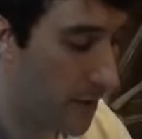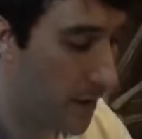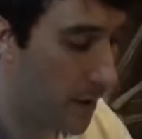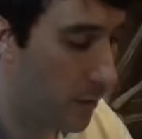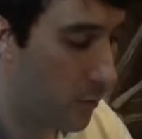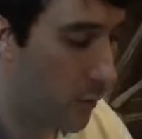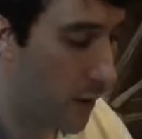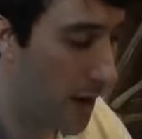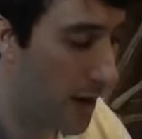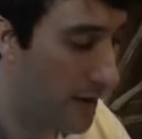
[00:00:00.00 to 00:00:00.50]
A
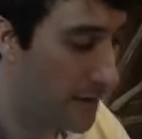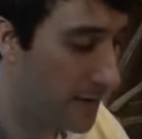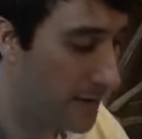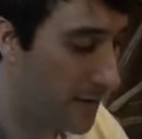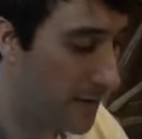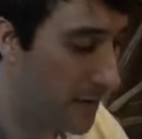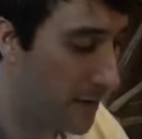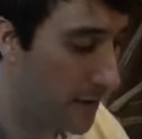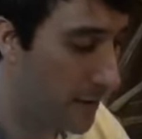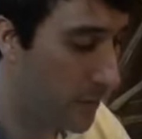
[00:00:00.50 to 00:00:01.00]
wise
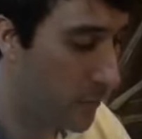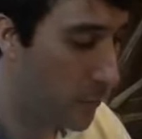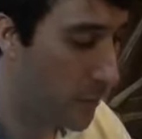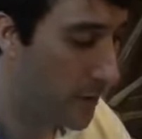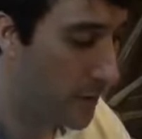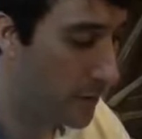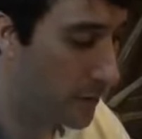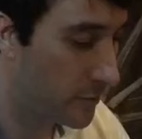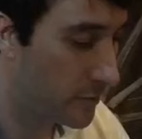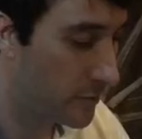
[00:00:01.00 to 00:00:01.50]
king
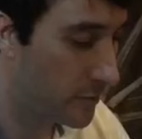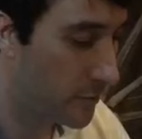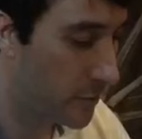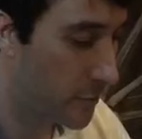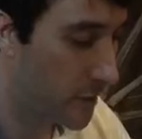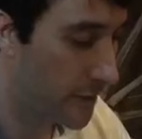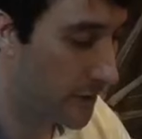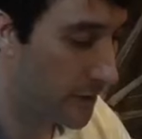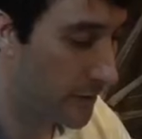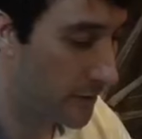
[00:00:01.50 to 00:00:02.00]
winnows the
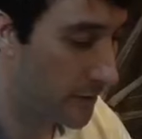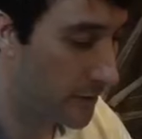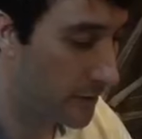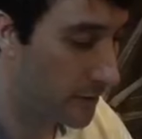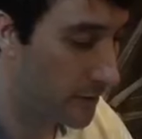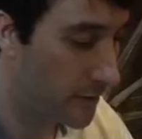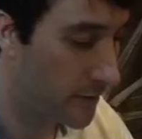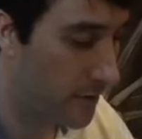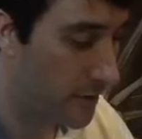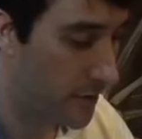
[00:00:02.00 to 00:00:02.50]
wicked
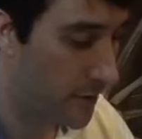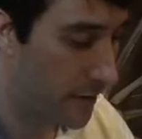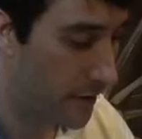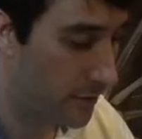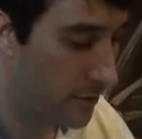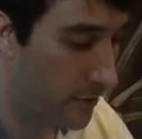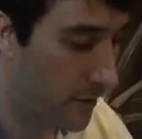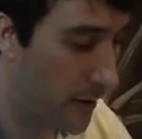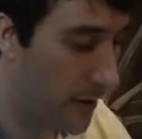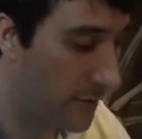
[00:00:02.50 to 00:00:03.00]

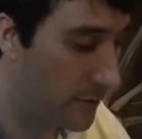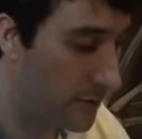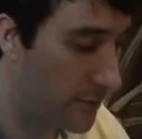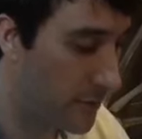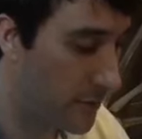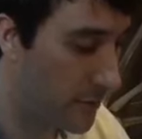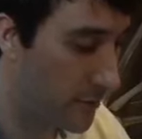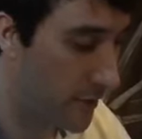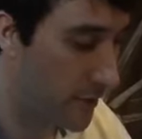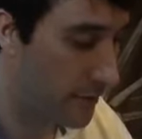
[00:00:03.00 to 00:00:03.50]
and drives
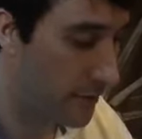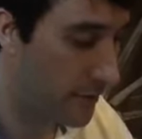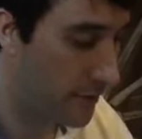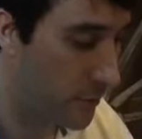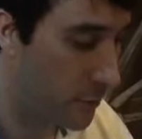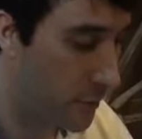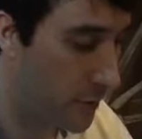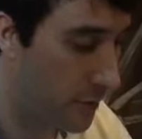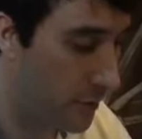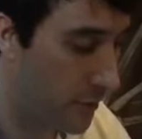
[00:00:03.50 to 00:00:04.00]
the
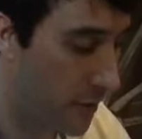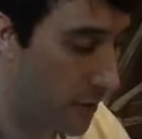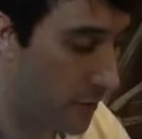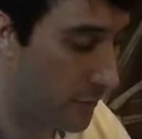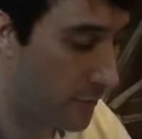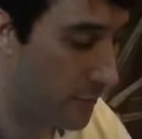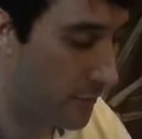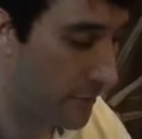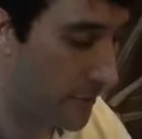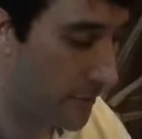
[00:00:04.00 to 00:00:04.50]
threshing wheel
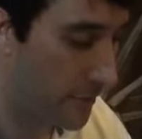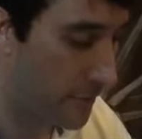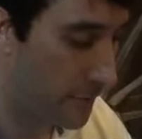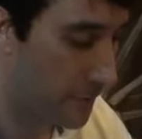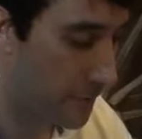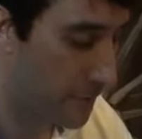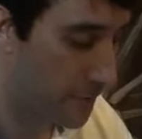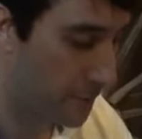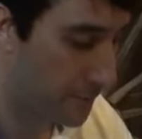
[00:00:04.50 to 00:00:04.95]
over them.